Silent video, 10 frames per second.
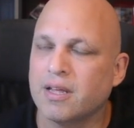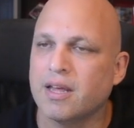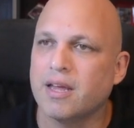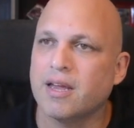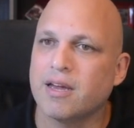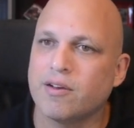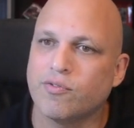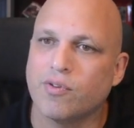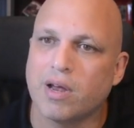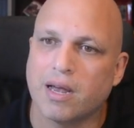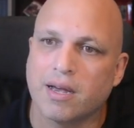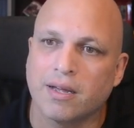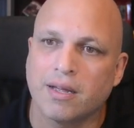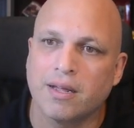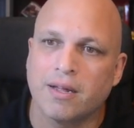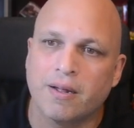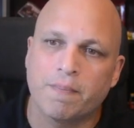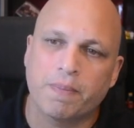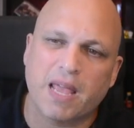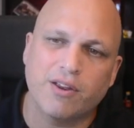and voila.
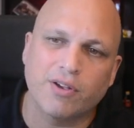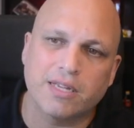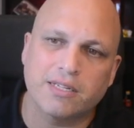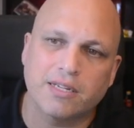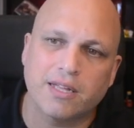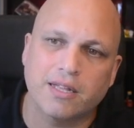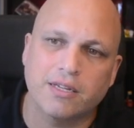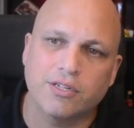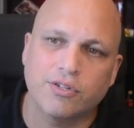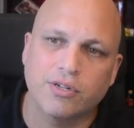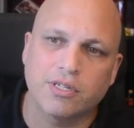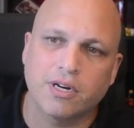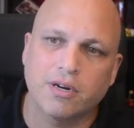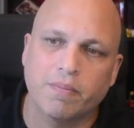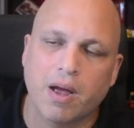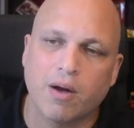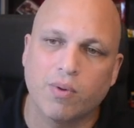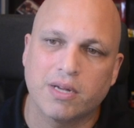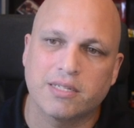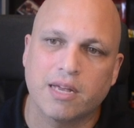And you can see that this user
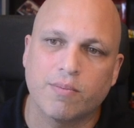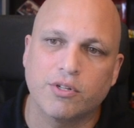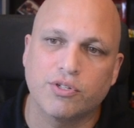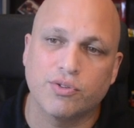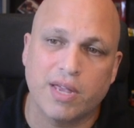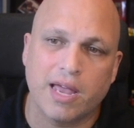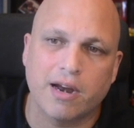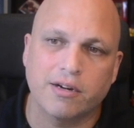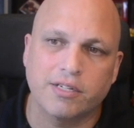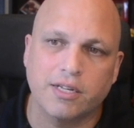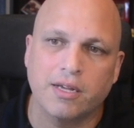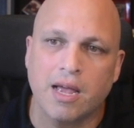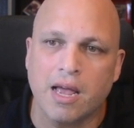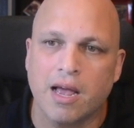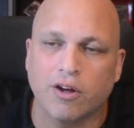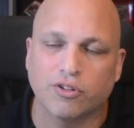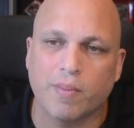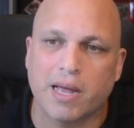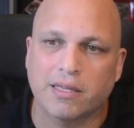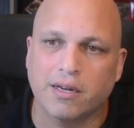was able to inherit
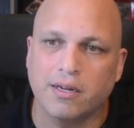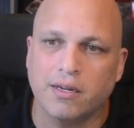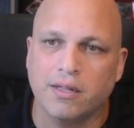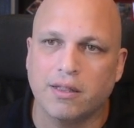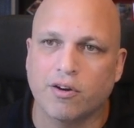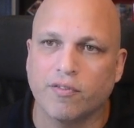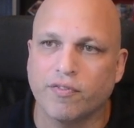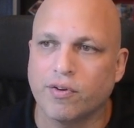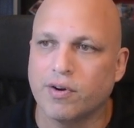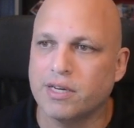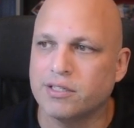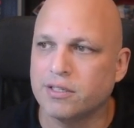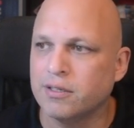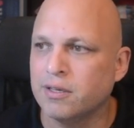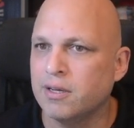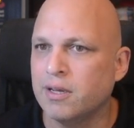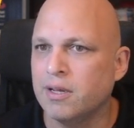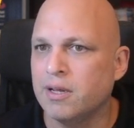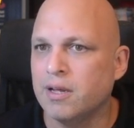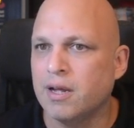automatically the configuration
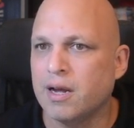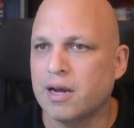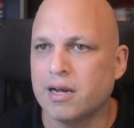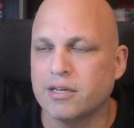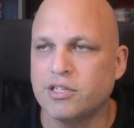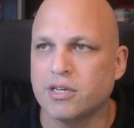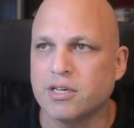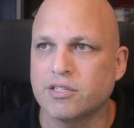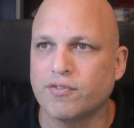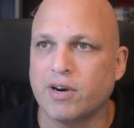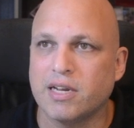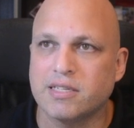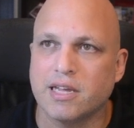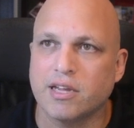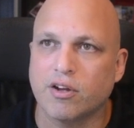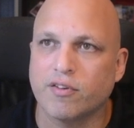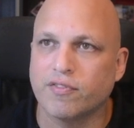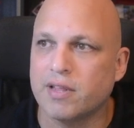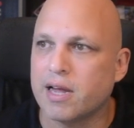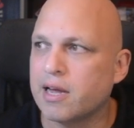just for the sake
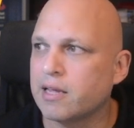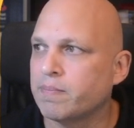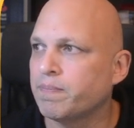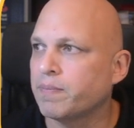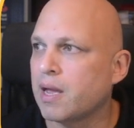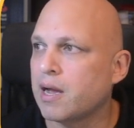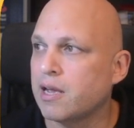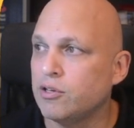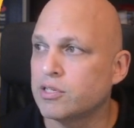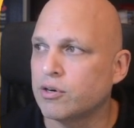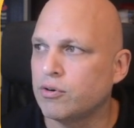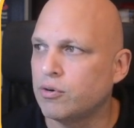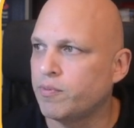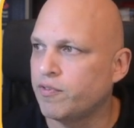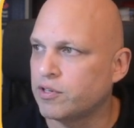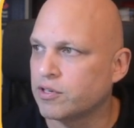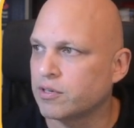of that user group feature,